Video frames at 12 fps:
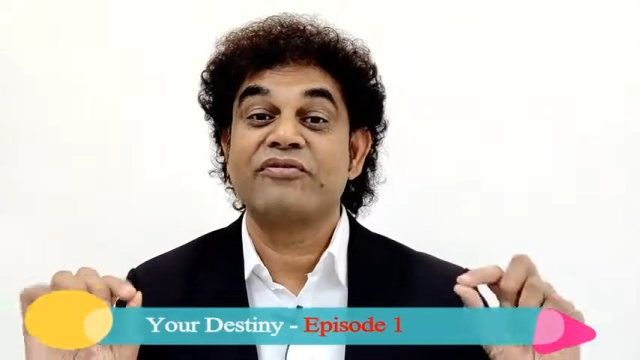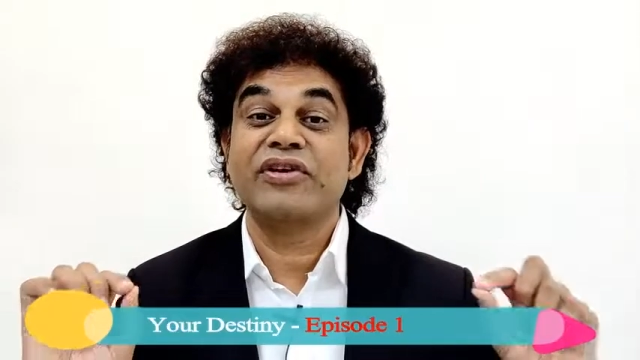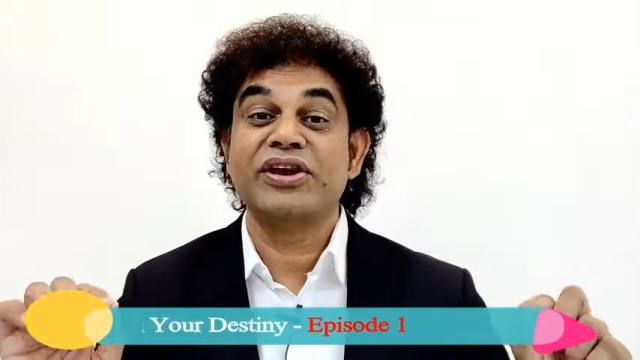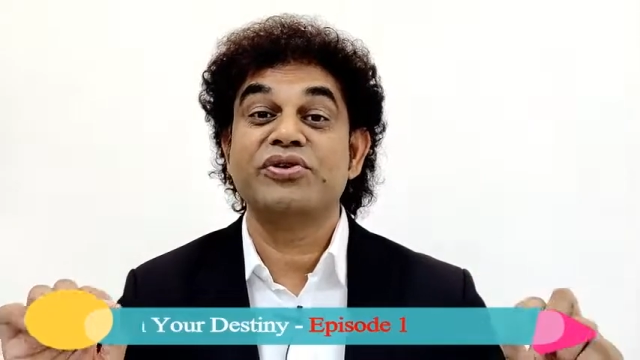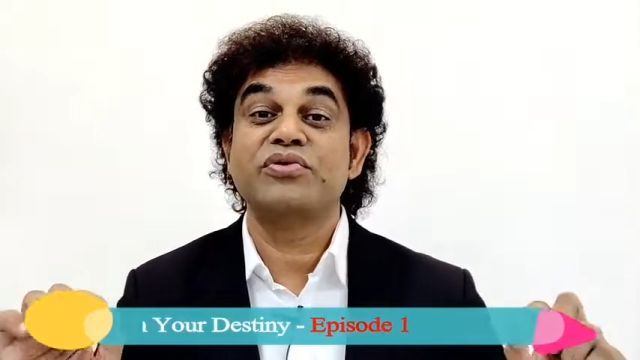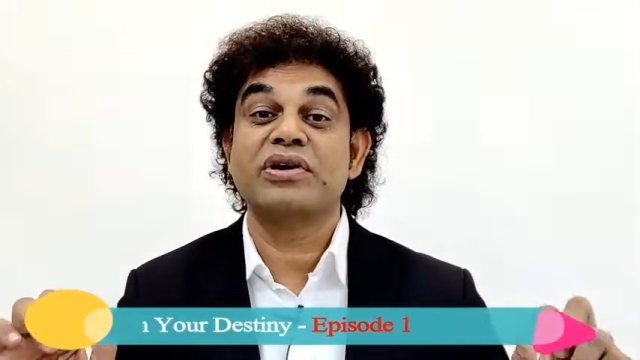
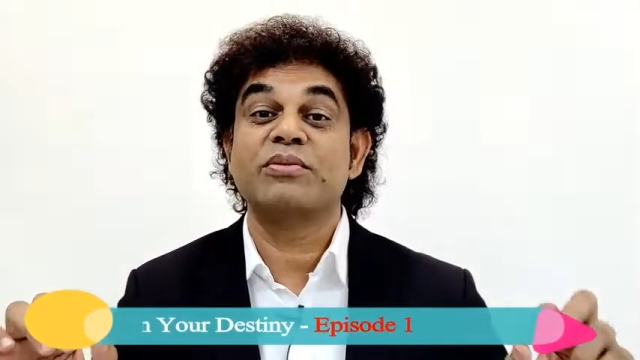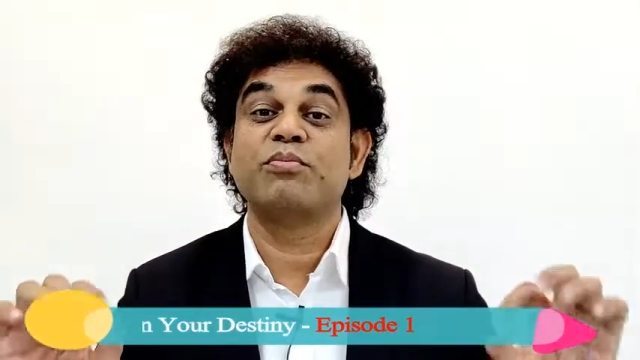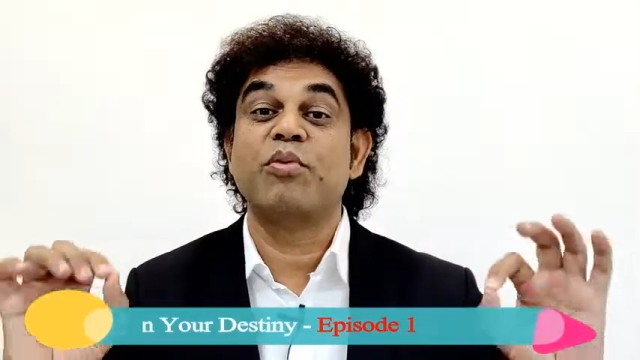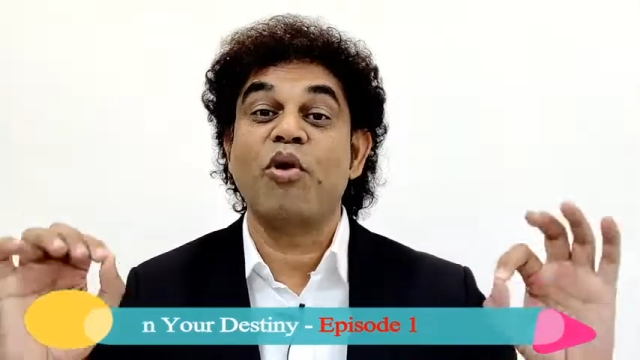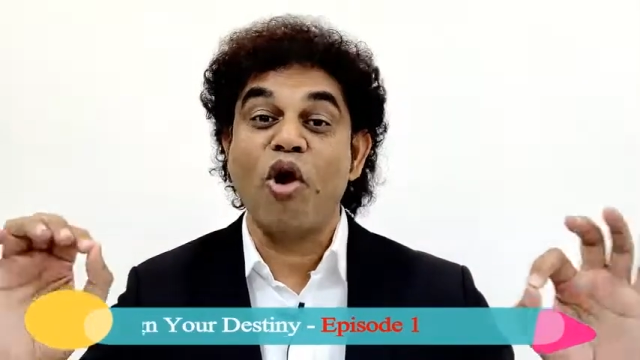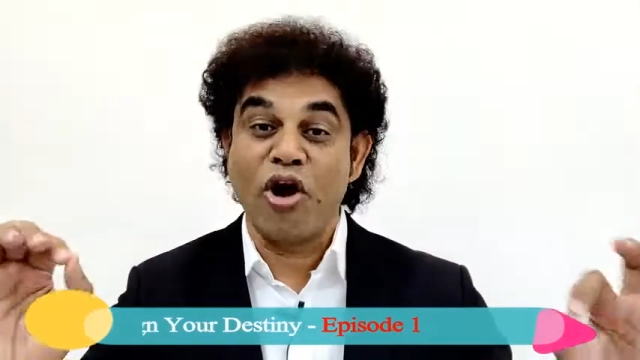when you are
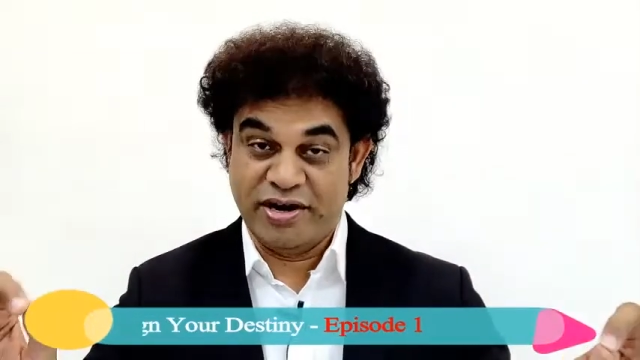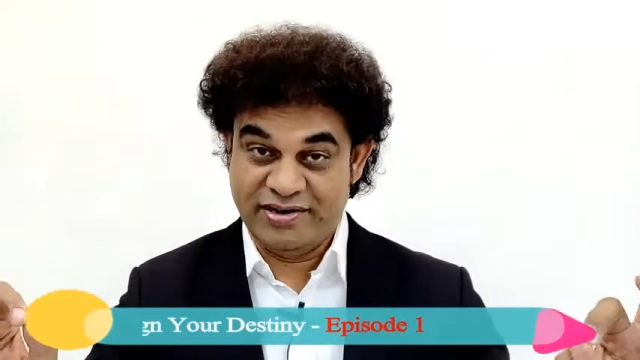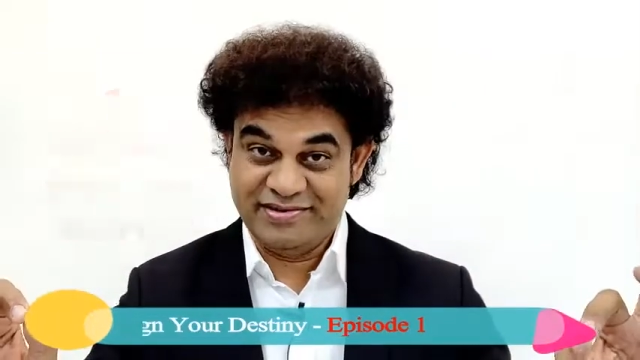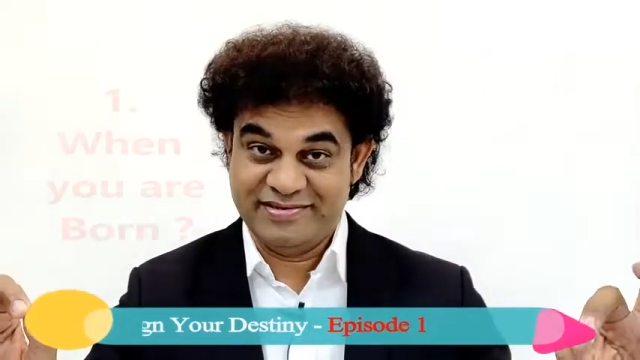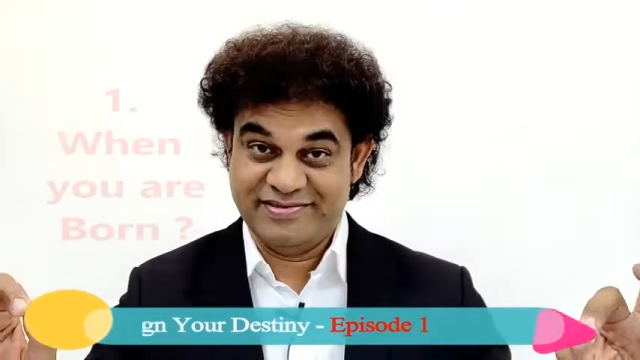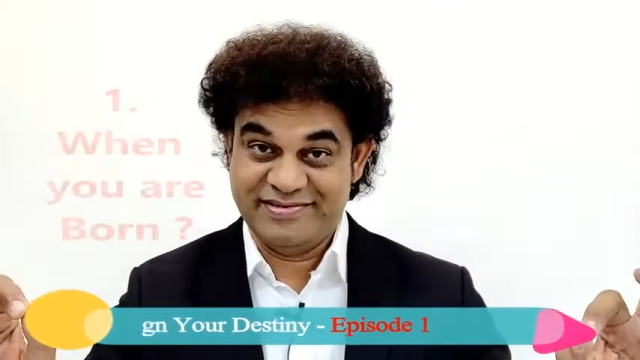
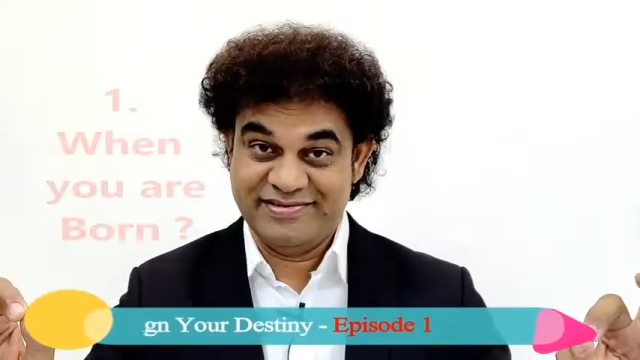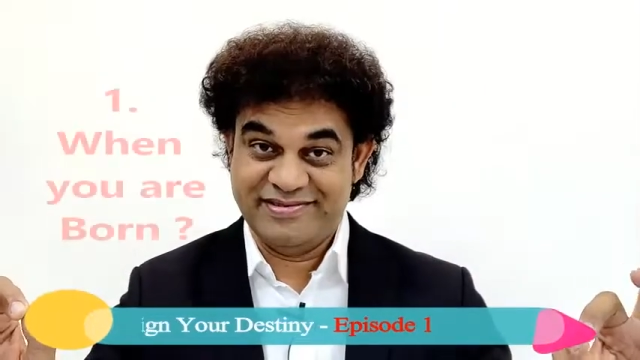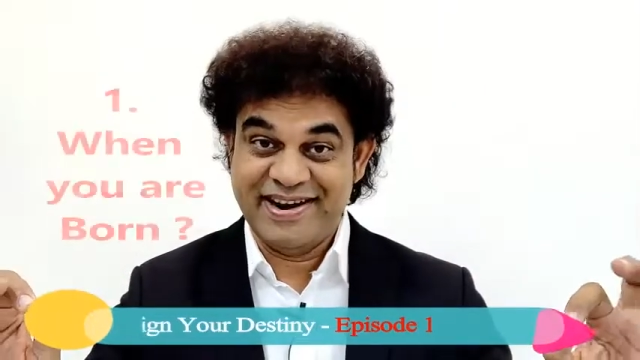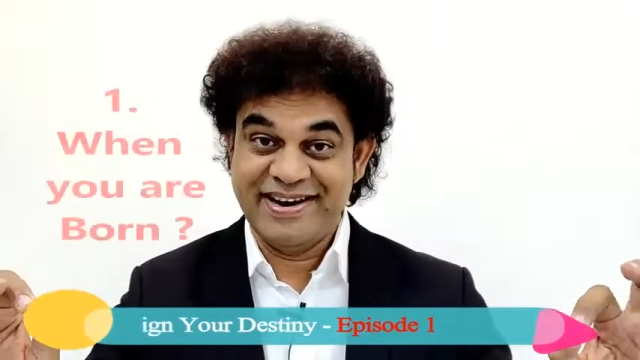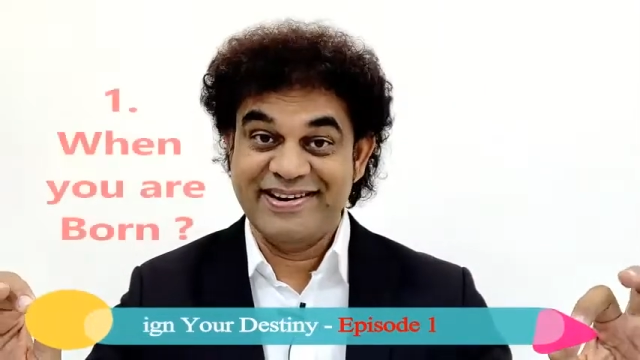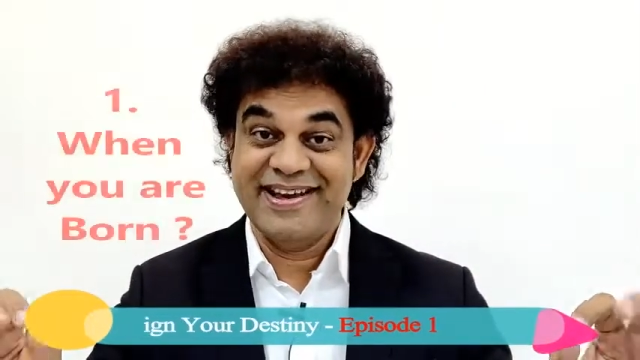born,
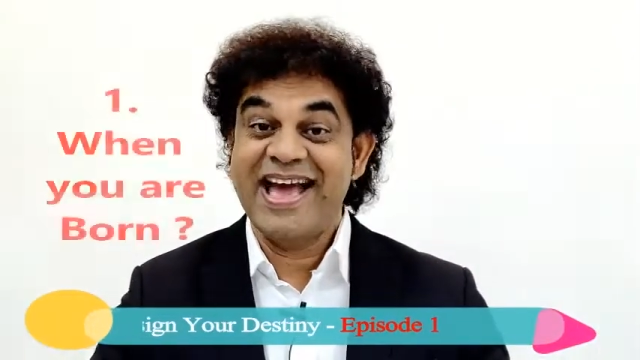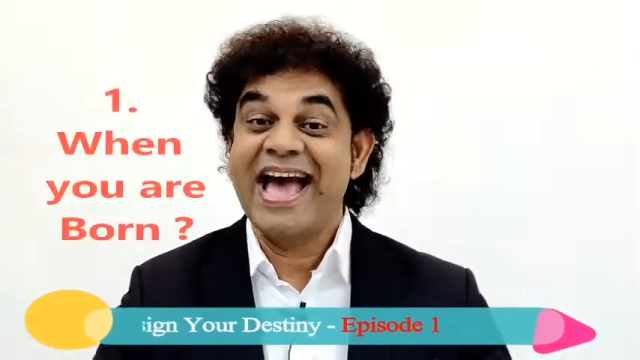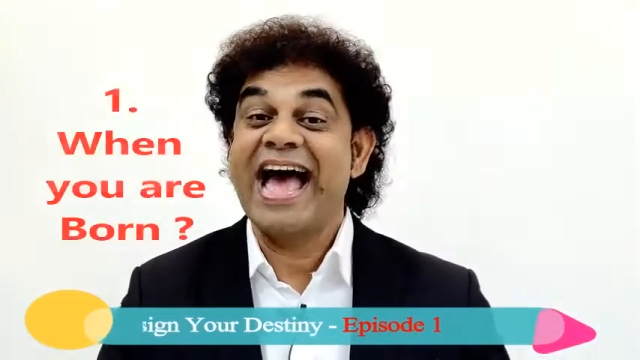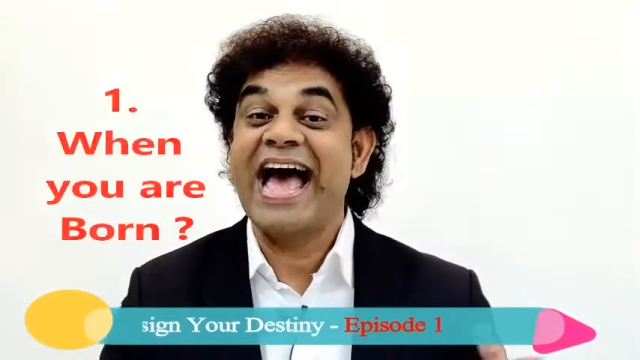right?